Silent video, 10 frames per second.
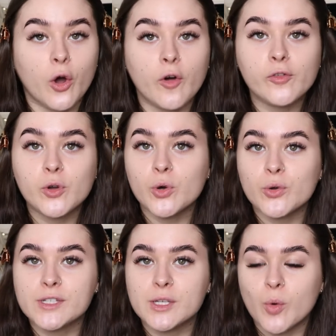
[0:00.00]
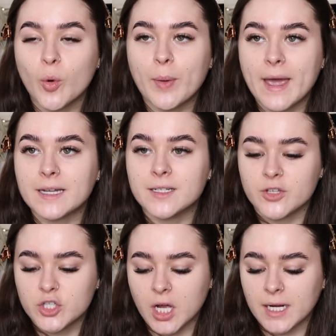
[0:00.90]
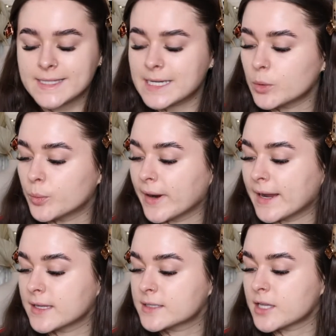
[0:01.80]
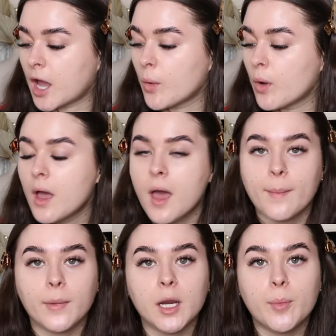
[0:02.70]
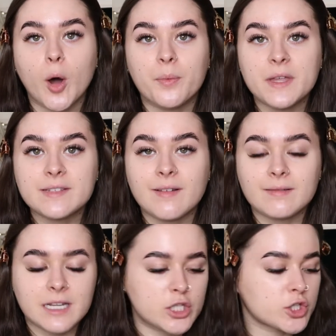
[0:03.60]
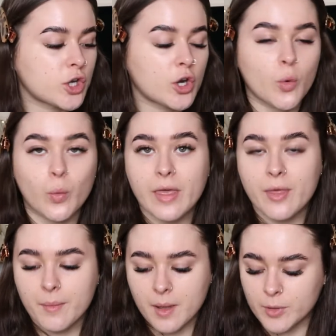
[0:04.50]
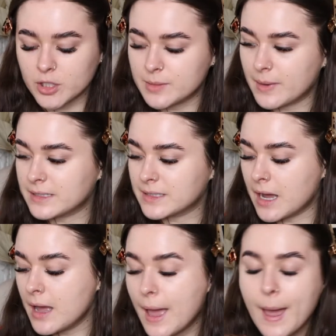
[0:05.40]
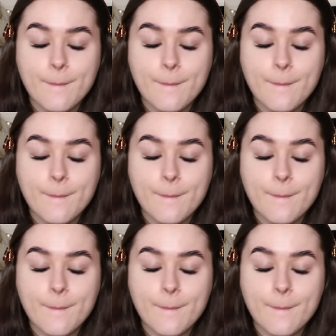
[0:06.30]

Of course you all picked the Charlotte Tilbury, so gonna pop this foundation on with my beauty blender